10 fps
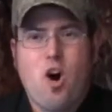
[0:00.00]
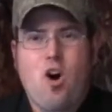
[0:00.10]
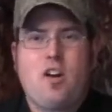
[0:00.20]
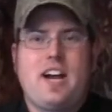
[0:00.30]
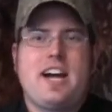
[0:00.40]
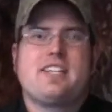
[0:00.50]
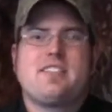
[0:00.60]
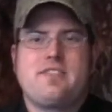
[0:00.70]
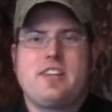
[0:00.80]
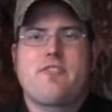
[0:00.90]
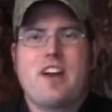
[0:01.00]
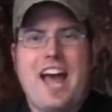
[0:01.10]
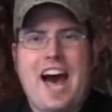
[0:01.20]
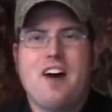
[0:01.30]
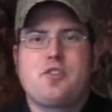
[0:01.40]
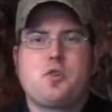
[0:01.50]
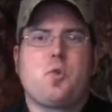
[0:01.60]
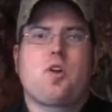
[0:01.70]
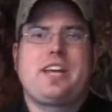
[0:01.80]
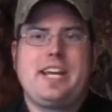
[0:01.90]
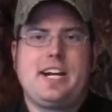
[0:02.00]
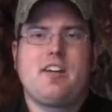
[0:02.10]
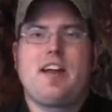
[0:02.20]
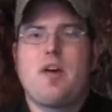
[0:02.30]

all kinds of different outdoor gear.